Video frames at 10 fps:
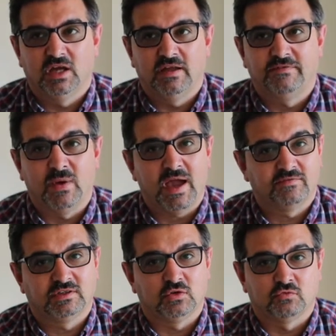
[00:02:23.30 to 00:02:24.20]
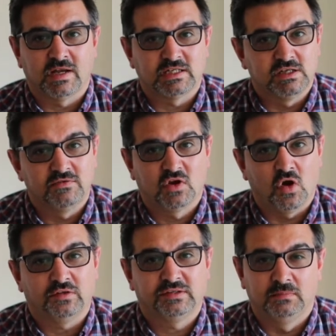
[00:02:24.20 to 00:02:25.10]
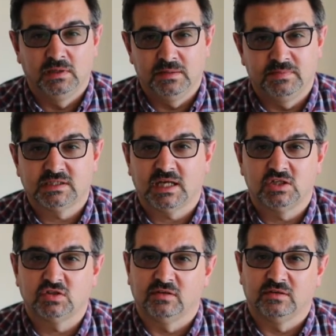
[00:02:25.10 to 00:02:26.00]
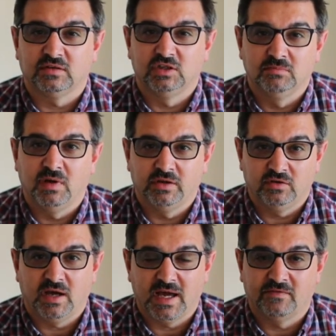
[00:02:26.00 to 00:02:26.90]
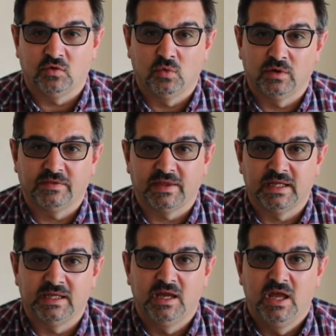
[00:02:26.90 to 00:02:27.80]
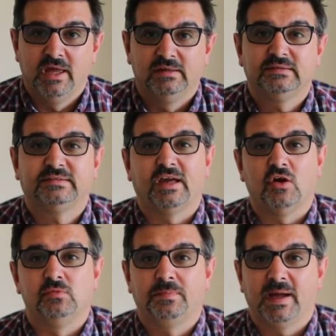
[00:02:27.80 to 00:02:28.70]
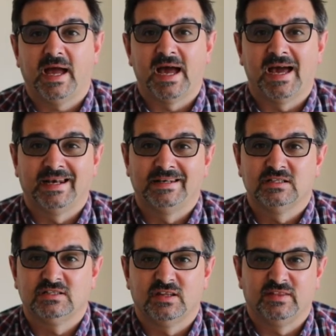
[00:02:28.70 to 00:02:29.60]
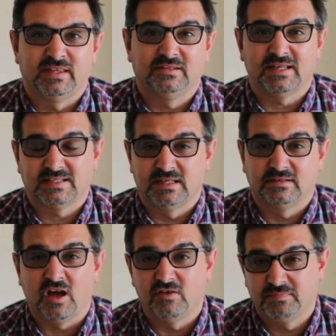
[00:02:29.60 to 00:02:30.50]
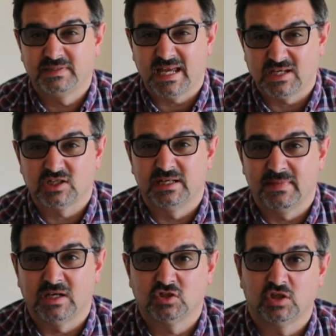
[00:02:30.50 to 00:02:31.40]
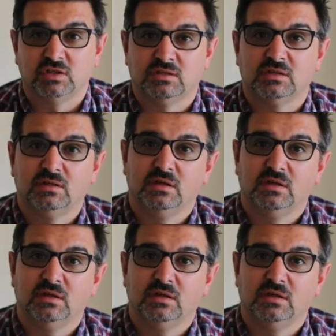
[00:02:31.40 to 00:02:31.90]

if you haven't done already, you've got some limitations and you might not have all of the scope and the settings that I've potentially mentioned